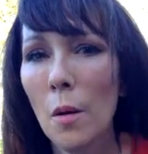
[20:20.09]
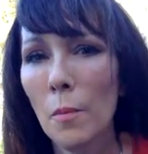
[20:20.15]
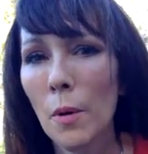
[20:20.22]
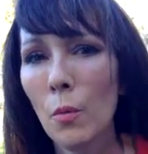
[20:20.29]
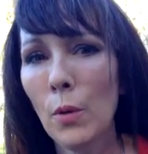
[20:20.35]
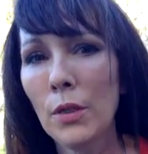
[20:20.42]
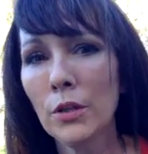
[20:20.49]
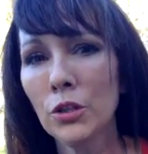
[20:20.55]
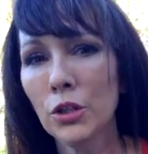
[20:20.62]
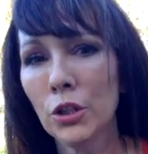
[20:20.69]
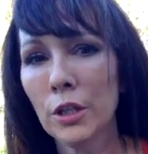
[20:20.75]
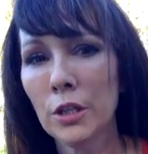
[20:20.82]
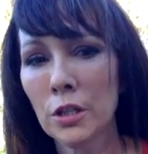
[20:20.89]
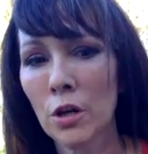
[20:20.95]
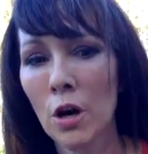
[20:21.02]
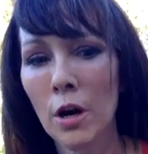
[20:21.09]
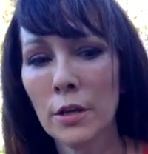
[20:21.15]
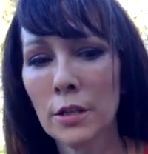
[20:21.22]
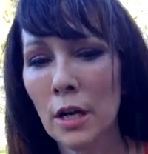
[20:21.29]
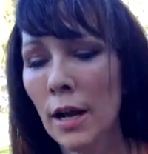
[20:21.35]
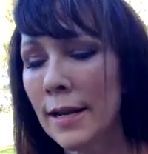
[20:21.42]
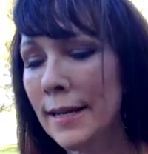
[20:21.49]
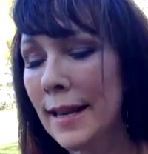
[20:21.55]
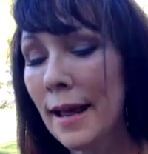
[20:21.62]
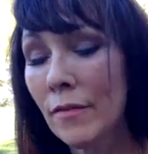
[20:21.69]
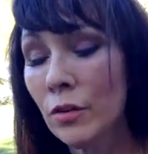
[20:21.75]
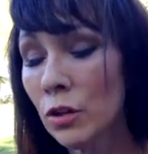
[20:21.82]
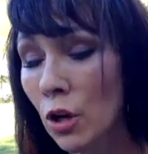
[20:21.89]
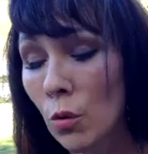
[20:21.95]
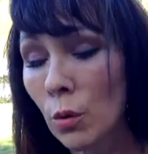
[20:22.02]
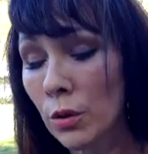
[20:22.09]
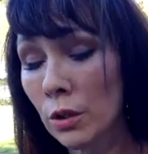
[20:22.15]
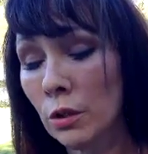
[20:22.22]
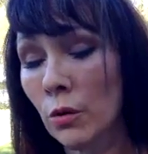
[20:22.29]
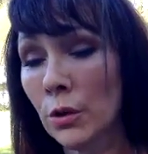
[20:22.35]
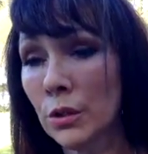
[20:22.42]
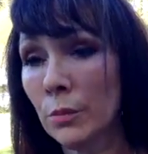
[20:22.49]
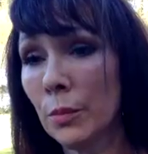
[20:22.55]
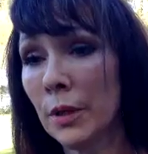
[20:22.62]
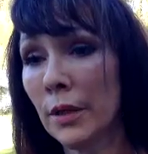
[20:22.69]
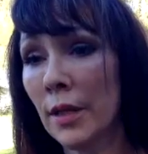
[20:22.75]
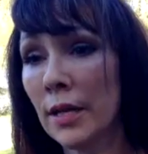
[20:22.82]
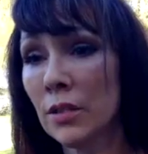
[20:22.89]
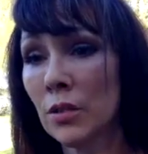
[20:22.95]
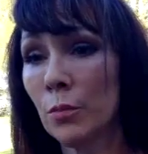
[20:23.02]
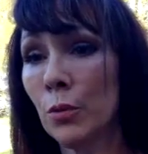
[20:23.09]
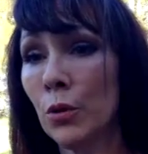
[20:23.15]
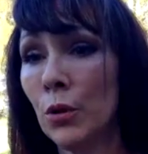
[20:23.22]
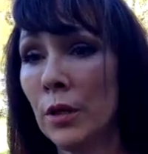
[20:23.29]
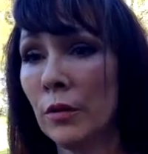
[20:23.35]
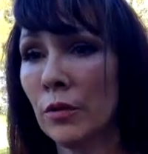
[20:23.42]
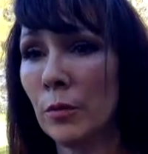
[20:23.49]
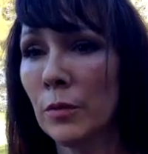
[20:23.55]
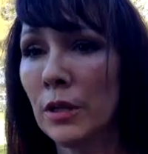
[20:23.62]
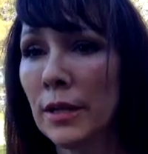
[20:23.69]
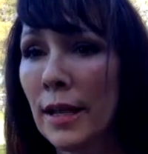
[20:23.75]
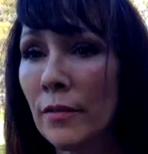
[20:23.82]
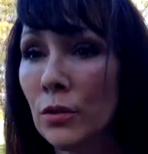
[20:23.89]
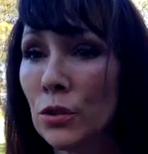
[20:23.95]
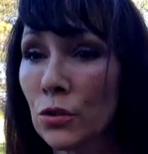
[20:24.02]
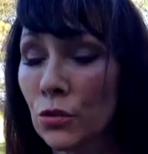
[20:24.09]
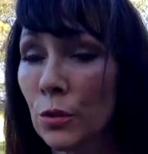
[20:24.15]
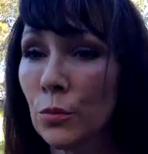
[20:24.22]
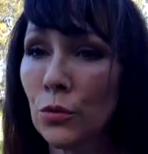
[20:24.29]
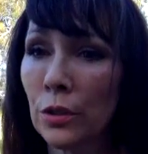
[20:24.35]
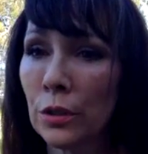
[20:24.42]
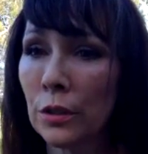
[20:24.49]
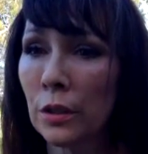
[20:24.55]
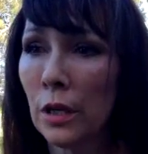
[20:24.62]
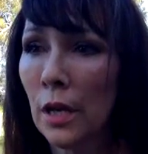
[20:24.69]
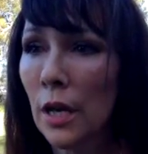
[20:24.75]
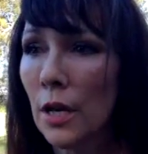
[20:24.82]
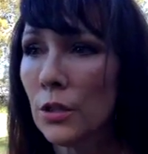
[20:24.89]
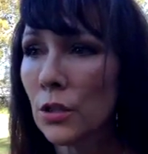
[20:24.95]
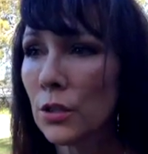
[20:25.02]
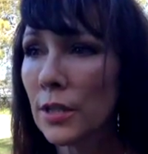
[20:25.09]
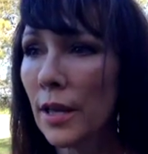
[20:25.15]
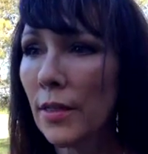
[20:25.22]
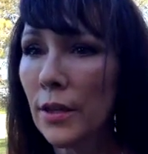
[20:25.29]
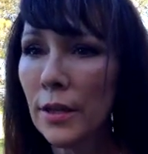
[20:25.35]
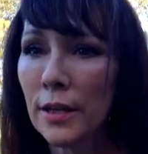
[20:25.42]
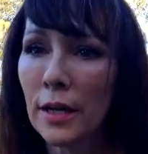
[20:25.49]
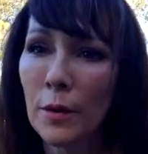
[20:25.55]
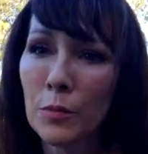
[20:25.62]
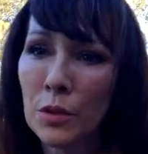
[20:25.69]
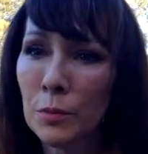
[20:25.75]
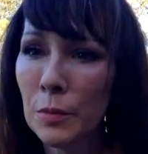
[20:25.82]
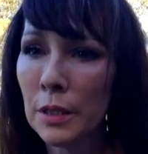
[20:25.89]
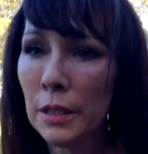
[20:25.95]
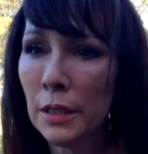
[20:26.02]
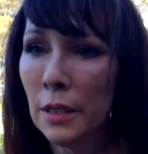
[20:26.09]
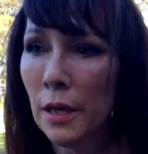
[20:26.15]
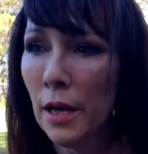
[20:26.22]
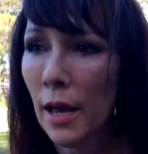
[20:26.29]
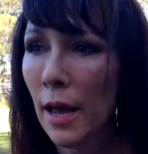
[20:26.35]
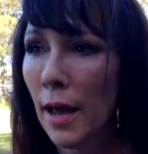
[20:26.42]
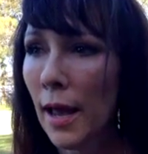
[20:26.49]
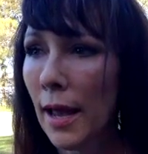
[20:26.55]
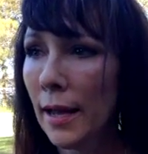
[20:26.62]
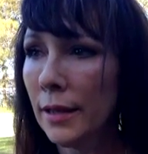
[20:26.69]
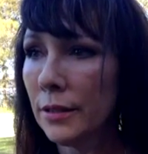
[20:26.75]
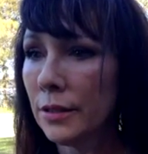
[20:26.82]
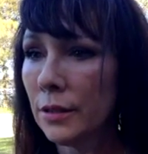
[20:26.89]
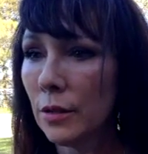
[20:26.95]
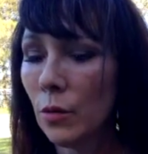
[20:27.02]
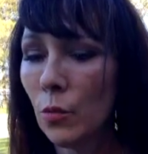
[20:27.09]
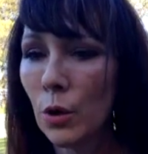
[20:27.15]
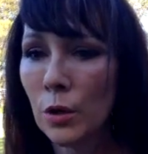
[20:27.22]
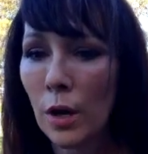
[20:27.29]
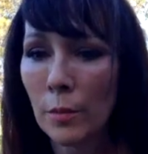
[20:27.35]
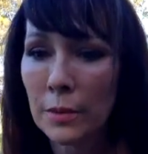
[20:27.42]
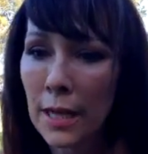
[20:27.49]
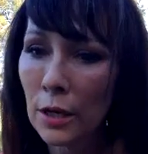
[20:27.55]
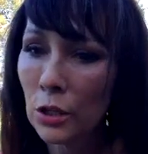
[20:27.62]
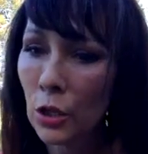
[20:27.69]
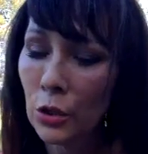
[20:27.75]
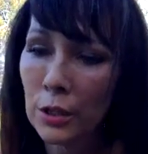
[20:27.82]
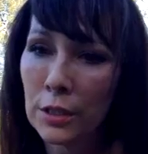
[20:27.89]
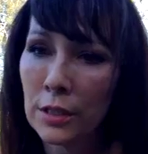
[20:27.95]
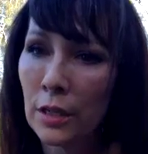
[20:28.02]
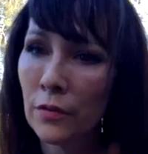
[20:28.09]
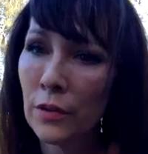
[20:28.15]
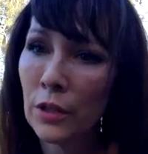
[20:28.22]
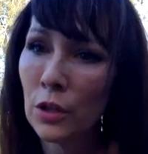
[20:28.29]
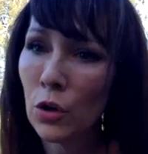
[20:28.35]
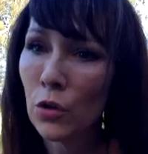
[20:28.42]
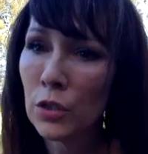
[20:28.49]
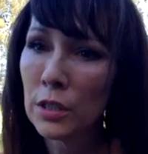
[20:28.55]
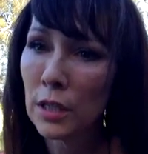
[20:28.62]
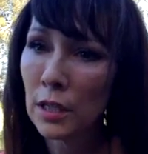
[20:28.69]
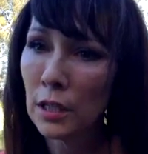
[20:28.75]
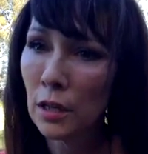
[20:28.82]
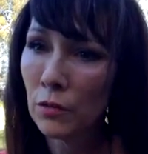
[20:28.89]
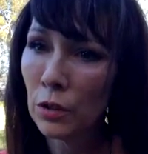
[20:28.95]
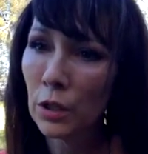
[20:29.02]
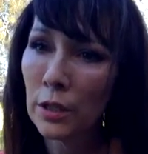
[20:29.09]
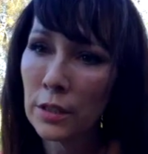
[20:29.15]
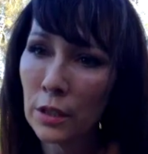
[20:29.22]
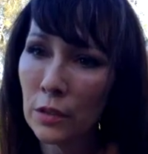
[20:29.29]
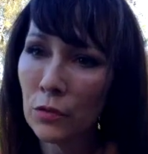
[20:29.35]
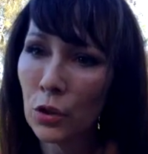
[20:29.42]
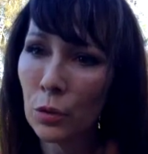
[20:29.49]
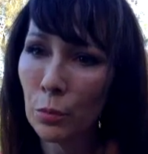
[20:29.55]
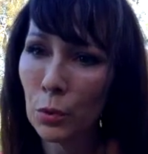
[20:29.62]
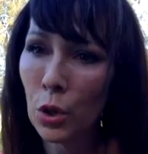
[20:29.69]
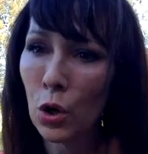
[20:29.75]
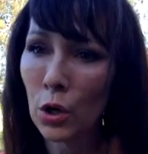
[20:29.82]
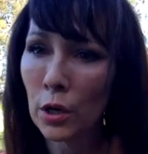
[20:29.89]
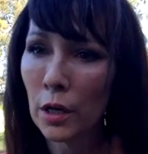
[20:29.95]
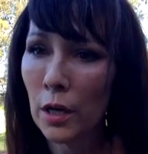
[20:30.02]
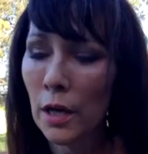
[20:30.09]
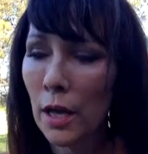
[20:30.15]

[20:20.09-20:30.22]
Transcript: But what the journeys are is that I never know what they're going to be. That's the beauty of them. They're never script written. So say that you come to me and where I'm downloading stuff, and then all of a sudden I realize that you've got a block.